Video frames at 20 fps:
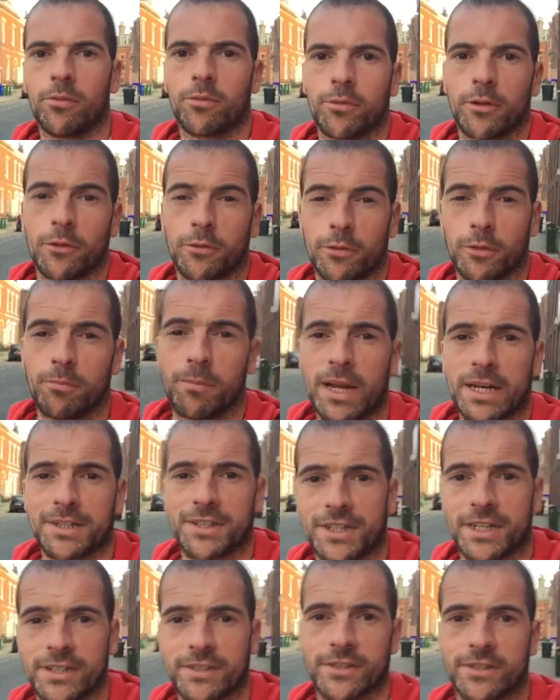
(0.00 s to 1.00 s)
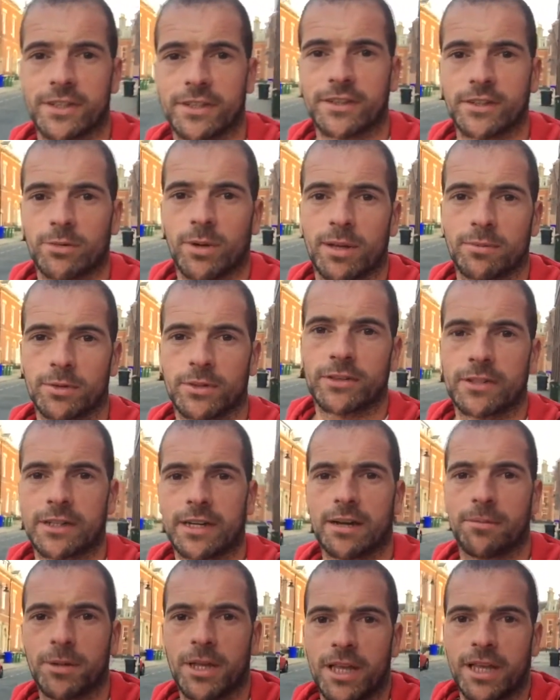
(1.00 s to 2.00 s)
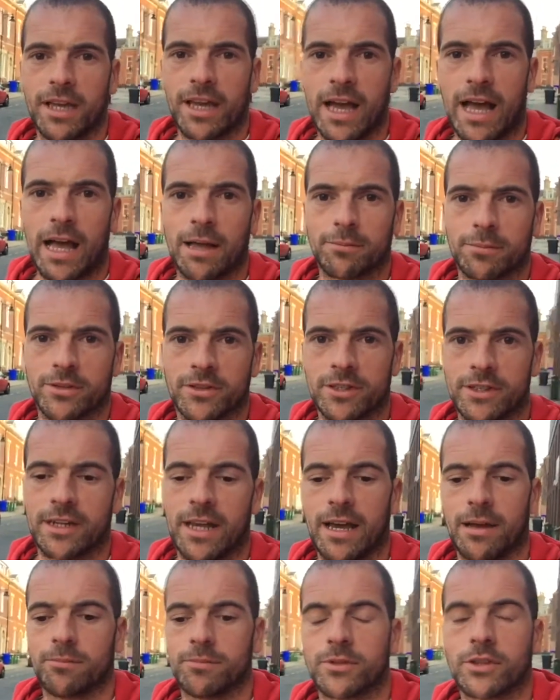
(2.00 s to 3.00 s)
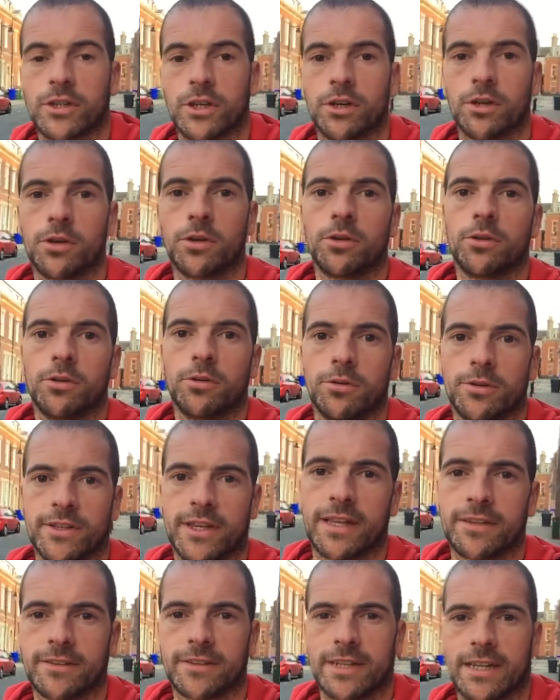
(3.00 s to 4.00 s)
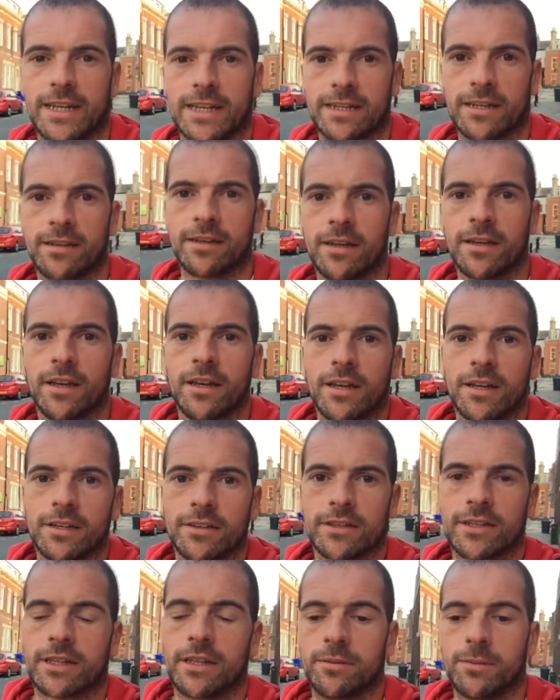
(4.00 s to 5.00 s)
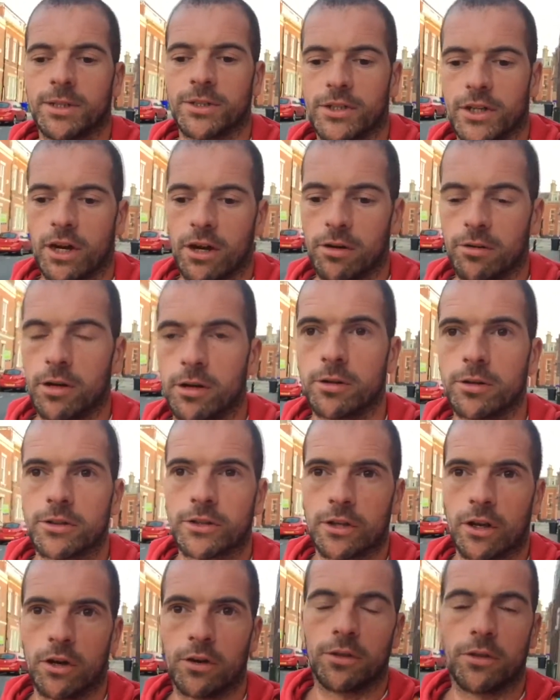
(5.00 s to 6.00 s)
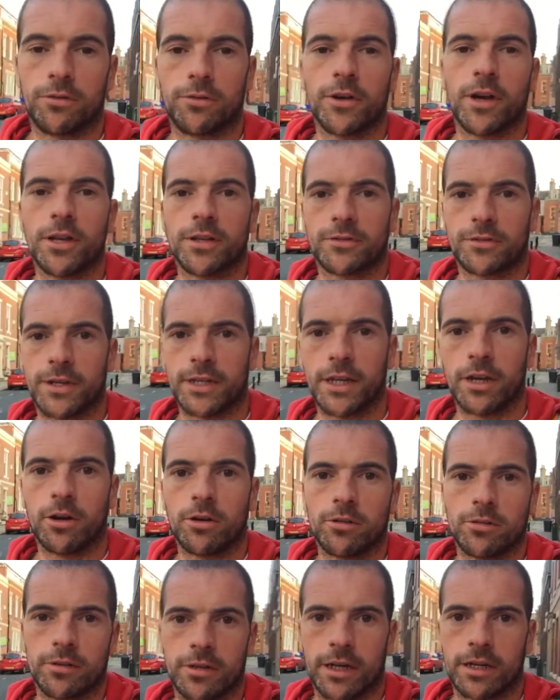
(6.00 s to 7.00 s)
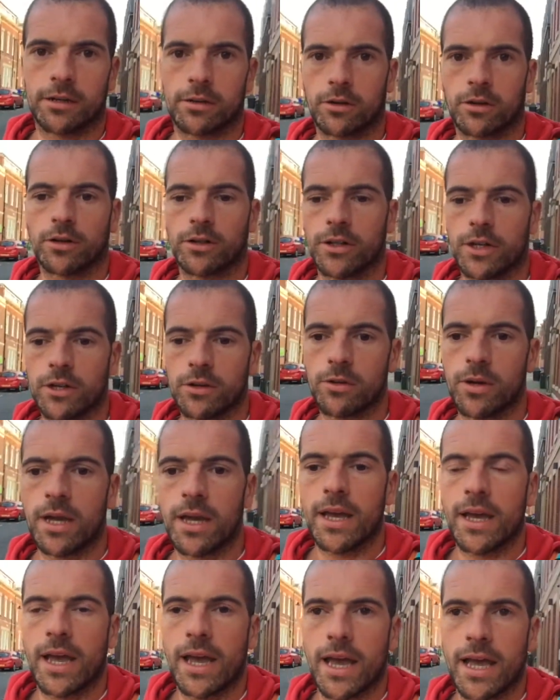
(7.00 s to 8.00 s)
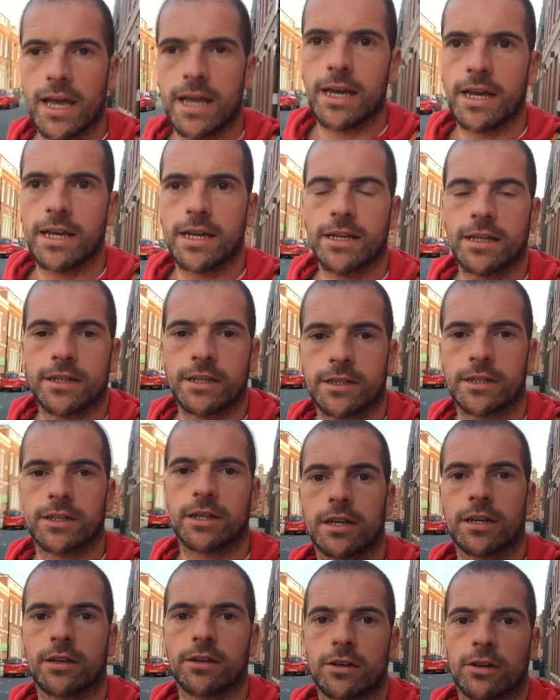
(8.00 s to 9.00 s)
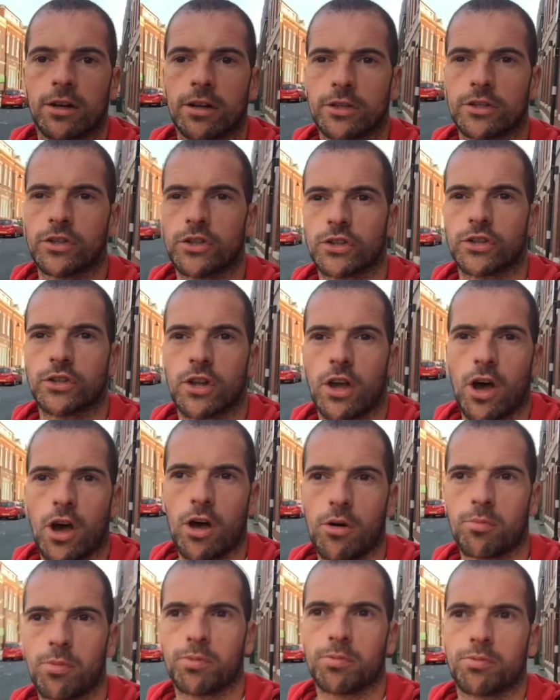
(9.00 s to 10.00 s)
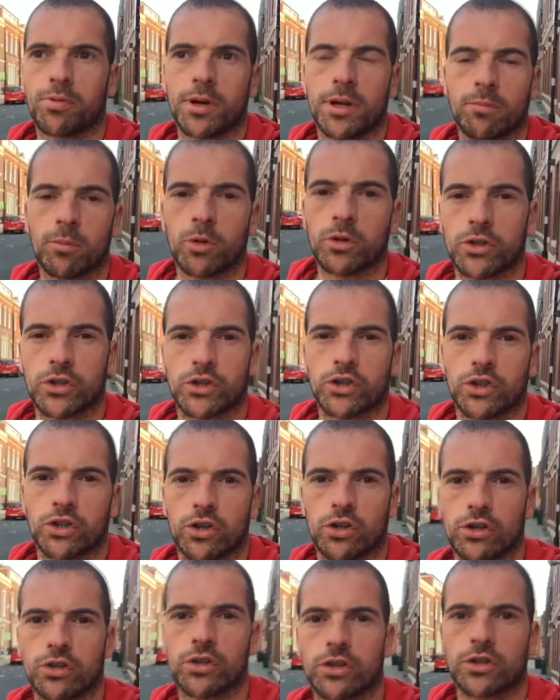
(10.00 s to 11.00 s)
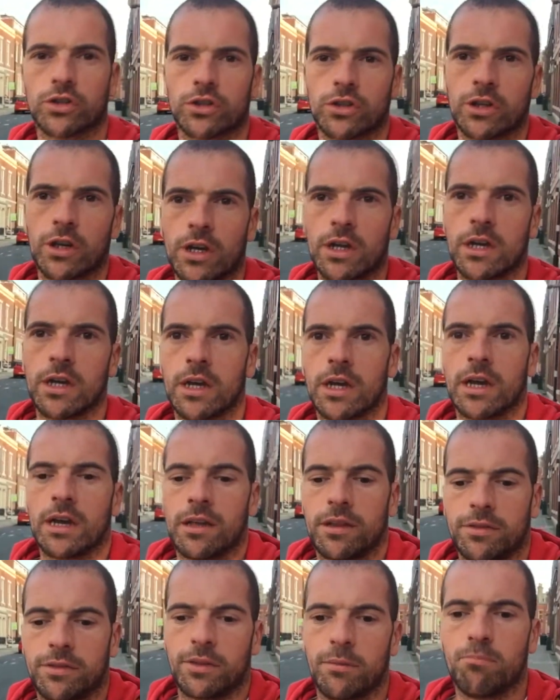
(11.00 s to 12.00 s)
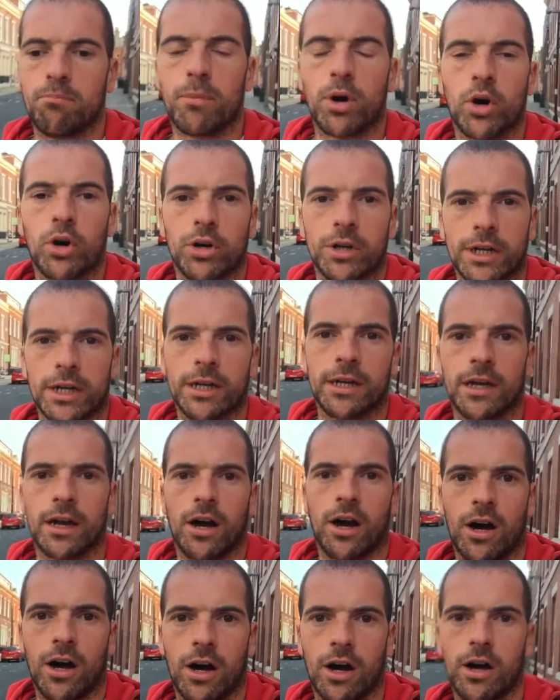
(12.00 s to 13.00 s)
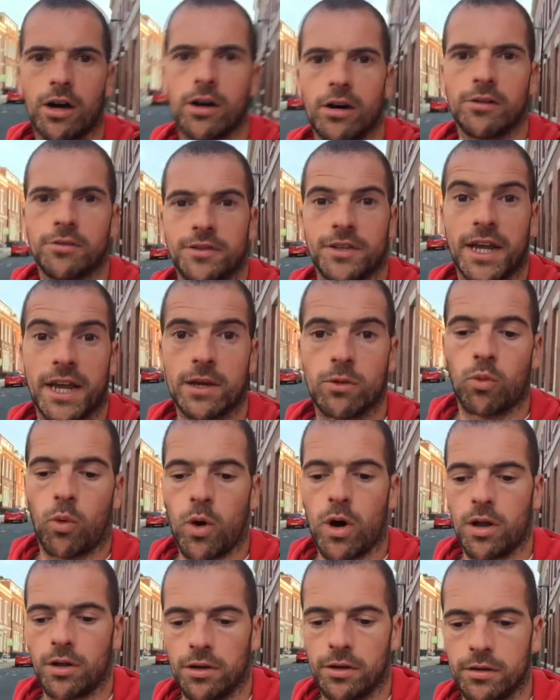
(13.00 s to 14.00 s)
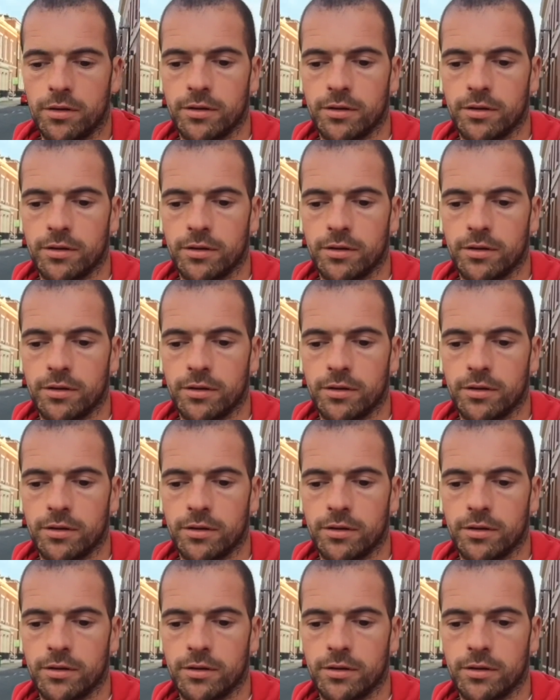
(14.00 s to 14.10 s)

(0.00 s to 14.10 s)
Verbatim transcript: flew from Manchester to Amsterdam, Amsterdam to Tanzania, to Kilimanjaro. So the first video that I'm going to do is going to stop pretty much just the morning of day one,